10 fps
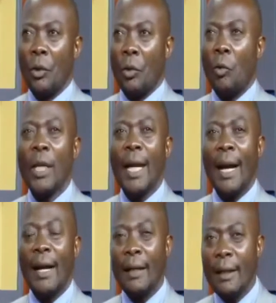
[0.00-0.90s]
We
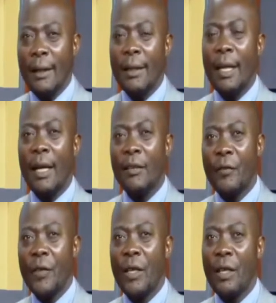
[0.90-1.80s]
are eating and
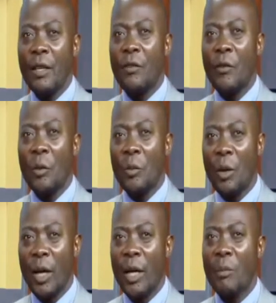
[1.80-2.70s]
feeding from
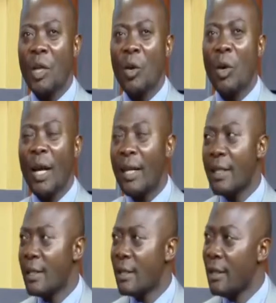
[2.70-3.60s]

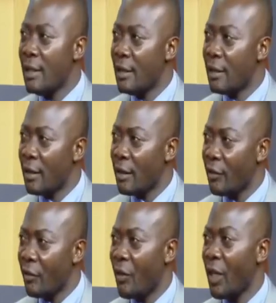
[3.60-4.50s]
chemicalized
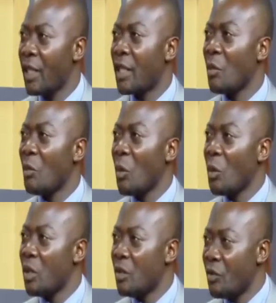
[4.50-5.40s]

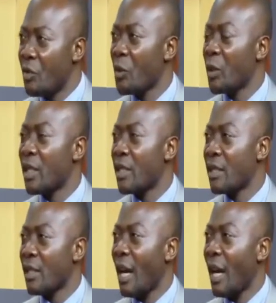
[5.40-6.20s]
vegetables, fruits.